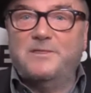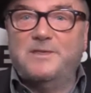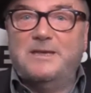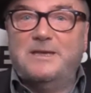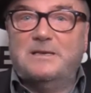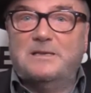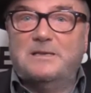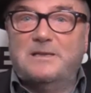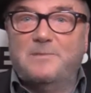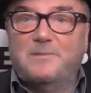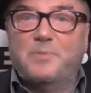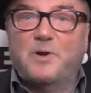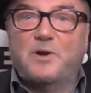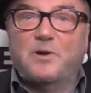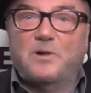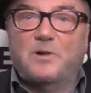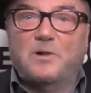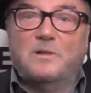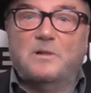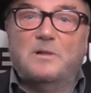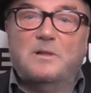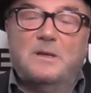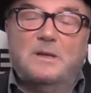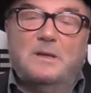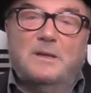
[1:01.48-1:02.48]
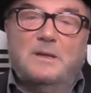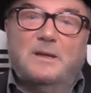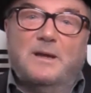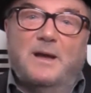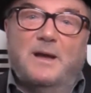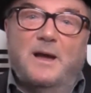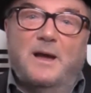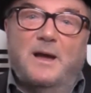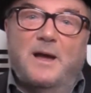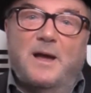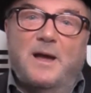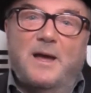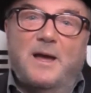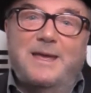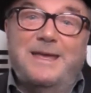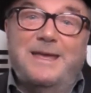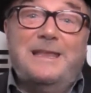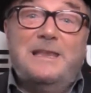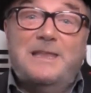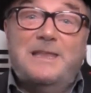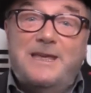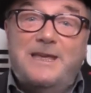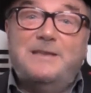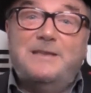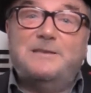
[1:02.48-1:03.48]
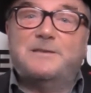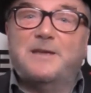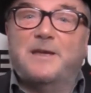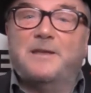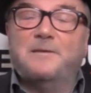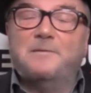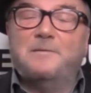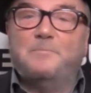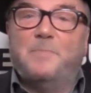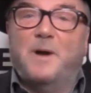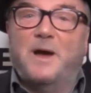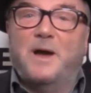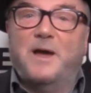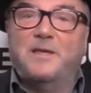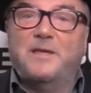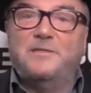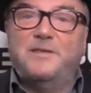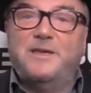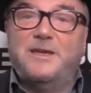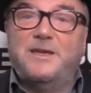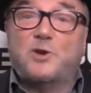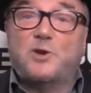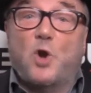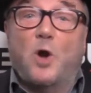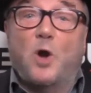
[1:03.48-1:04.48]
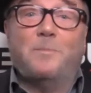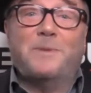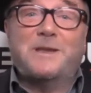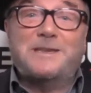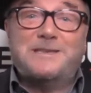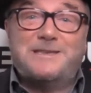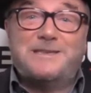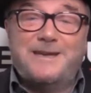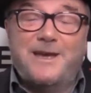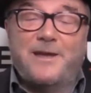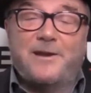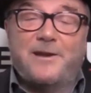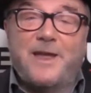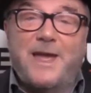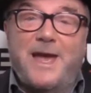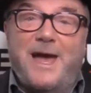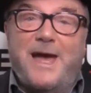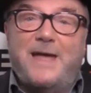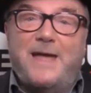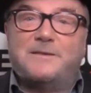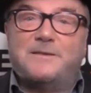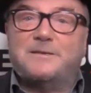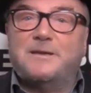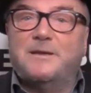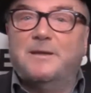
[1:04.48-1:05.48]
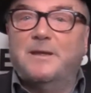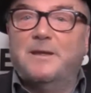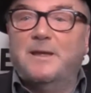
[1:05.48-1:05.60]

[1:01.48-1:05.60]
liberal elite and by the commentariat